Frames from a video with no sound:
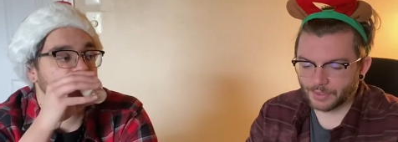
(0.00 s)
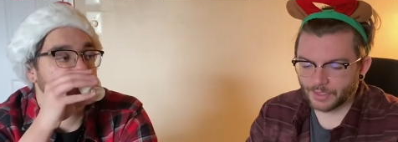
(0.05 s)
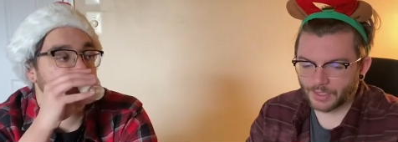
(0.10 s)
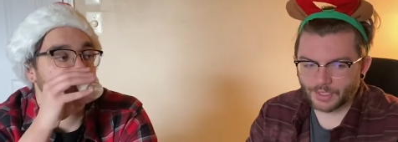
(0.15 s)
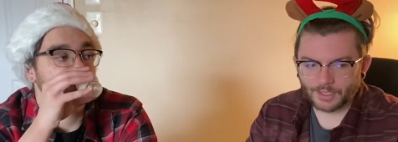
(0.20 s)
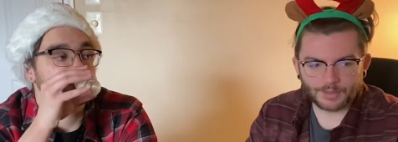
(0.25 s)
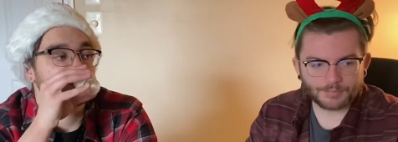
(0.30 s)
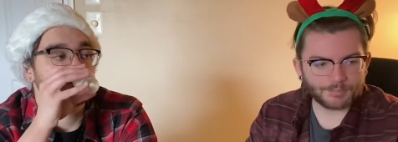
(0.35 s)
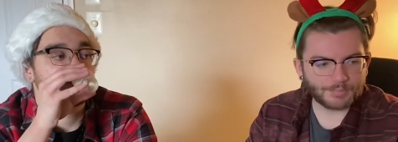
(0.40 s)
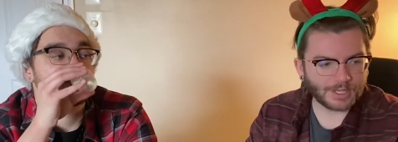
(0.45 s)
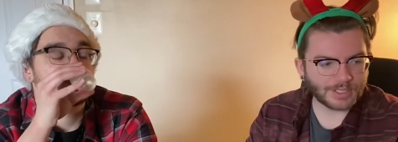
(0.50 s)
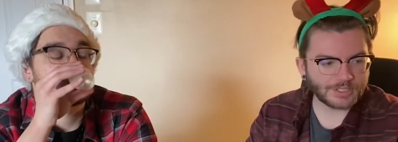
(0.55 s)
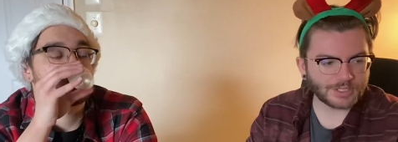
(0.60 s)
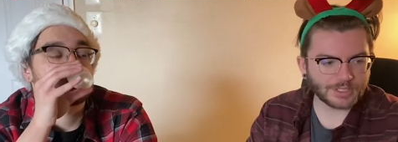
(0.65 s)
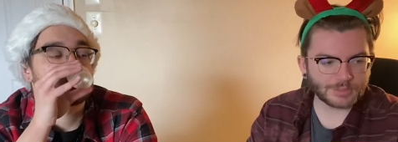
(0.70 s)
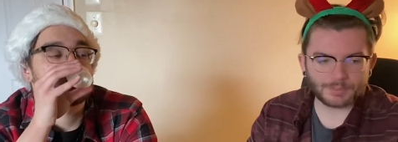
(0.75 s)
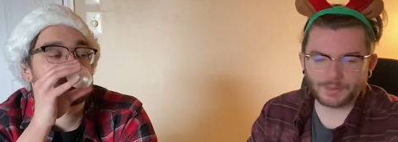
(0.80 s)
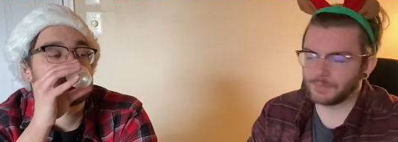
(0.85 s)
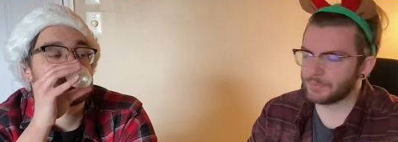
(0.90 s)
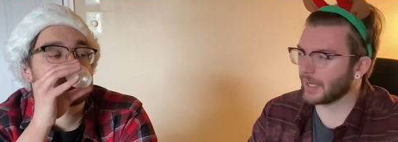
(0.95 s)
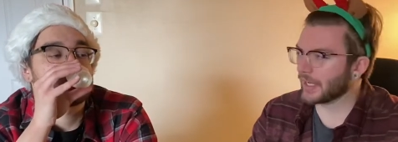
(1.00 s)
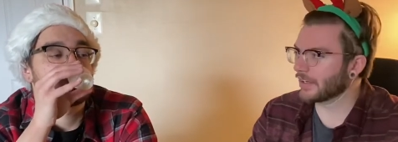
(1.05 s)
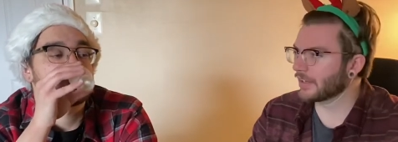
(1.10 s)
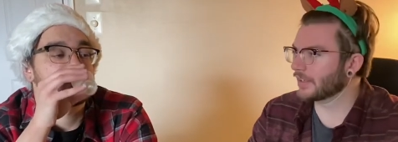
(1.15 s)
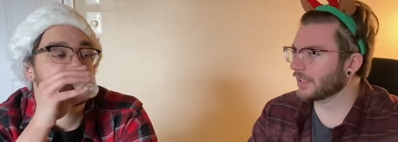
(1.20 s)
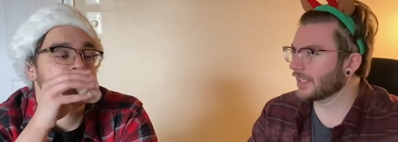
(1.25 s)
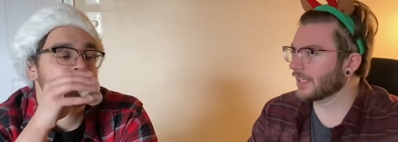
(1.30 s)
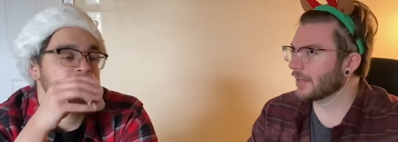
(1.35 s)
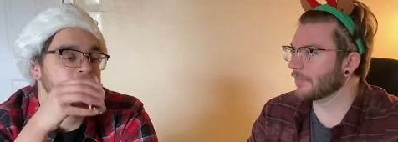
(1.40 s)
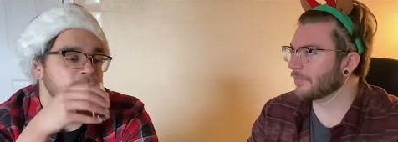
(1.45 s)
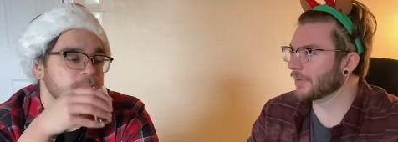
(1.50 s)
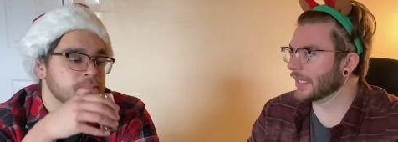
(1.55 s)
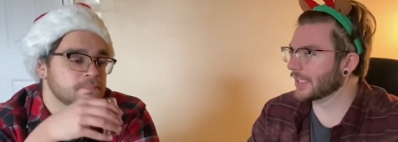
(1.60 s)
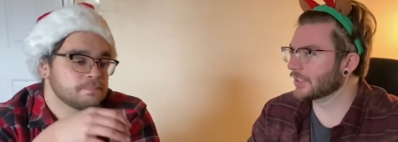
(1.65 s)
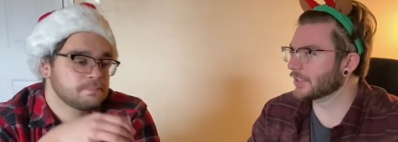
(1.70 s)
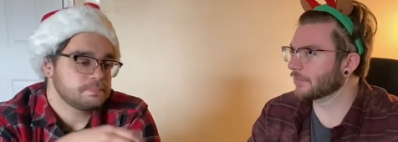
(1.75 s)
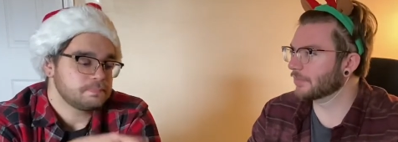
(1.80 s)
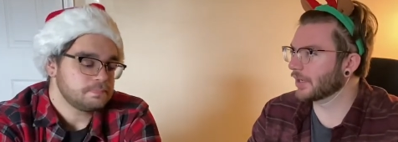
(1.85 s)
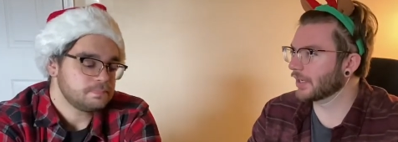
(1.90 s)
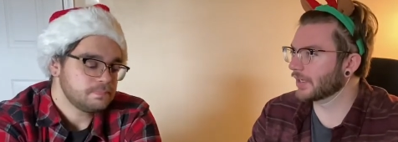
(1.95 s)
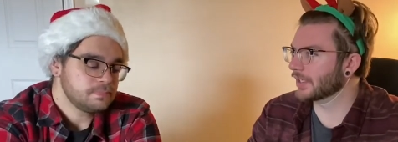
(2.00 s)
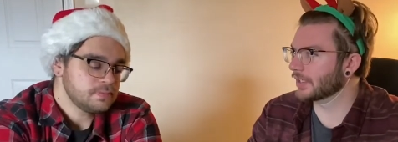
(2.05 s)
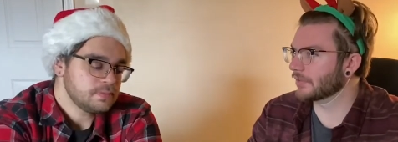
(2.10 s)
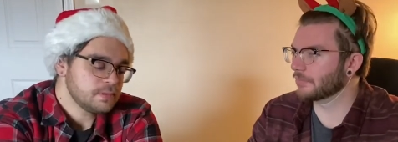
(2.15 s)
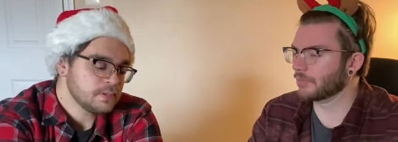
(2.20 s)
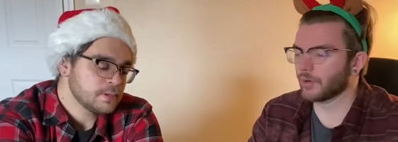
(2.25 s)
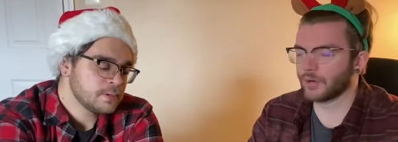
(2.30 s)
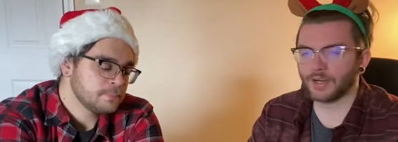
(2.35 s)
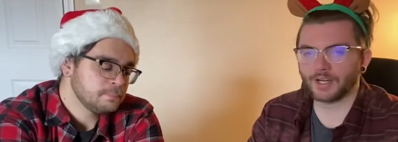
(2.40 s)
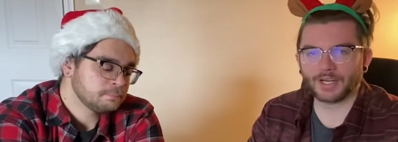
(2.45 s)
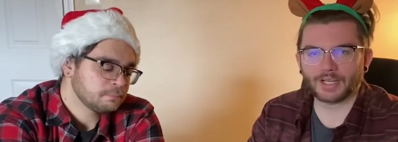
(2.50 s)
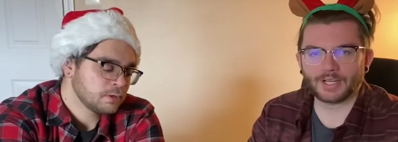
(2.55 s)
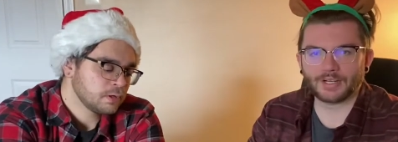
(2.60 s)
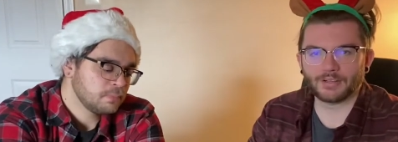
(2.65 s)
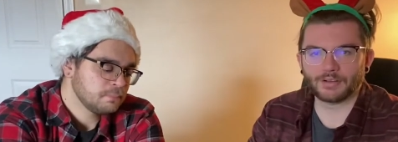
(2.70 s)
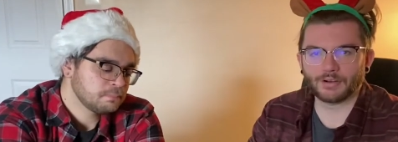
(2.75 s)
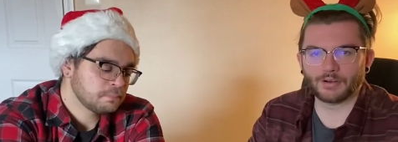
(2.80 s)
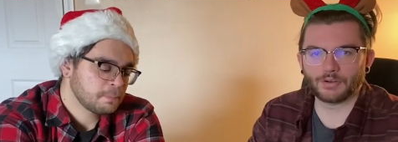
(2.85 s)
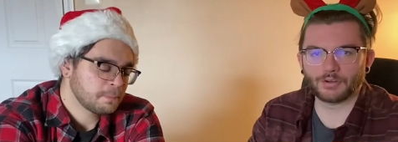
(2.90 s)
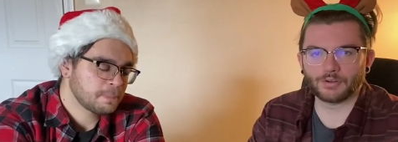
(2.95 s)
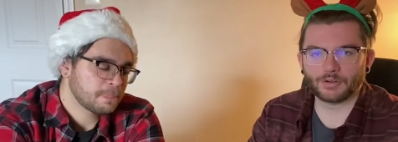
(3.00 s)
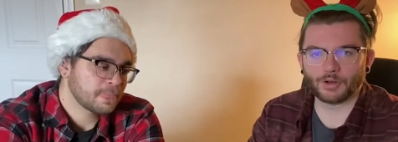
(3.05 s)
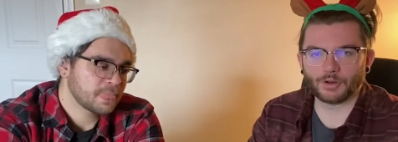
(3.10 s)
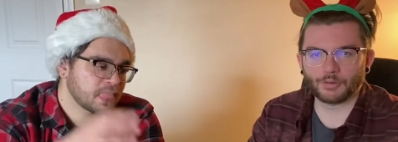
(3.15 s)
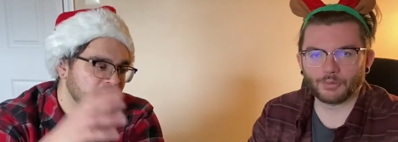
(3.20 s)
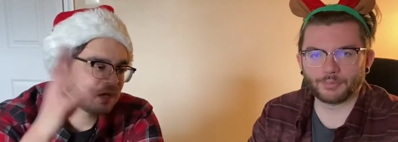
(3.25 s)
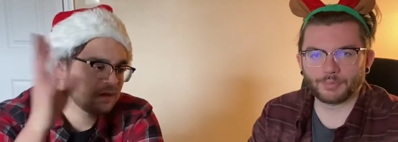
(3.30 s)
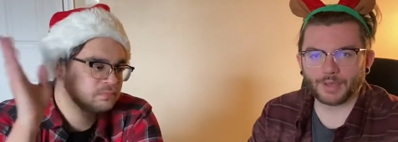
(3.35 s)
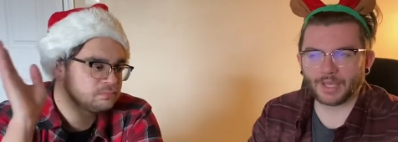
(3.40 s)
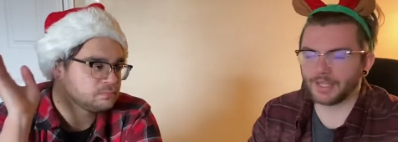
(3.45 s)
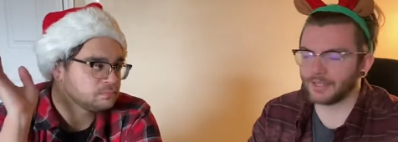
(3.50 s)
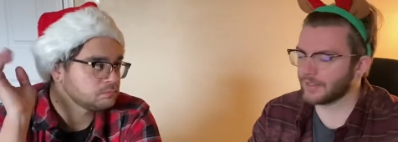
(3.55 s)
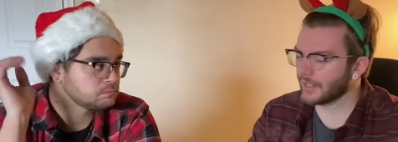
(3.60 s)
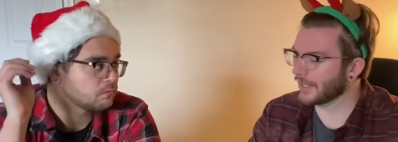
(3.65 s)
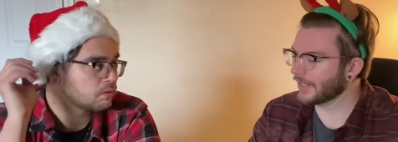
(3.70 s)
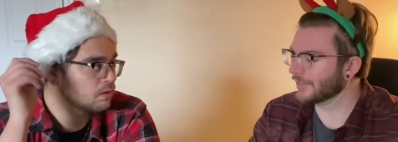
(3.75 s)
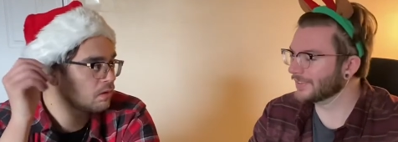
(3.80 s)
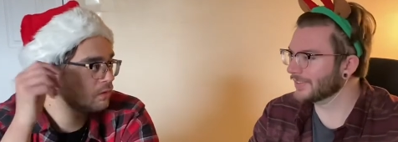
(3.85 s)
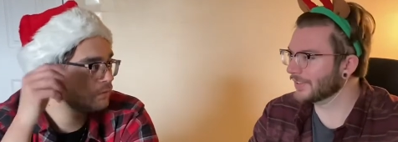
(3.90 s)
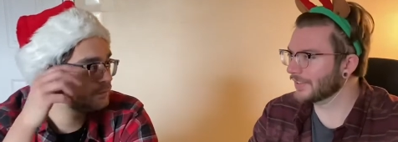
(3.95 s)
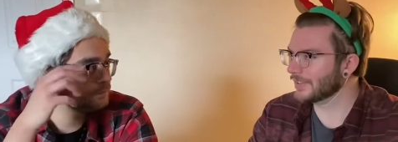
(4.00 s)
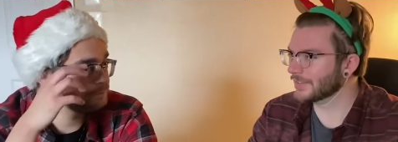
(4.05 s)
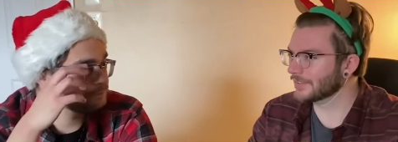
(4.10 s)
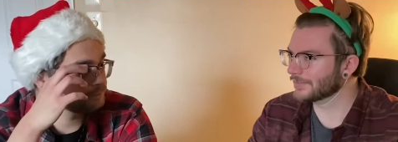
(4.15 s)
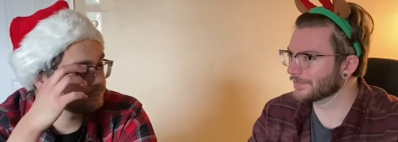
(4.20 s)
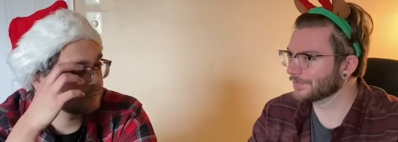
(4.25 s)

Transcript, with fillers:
Speaker 1: it might just be better to get benchmark and pour it in your own homemade eggnog.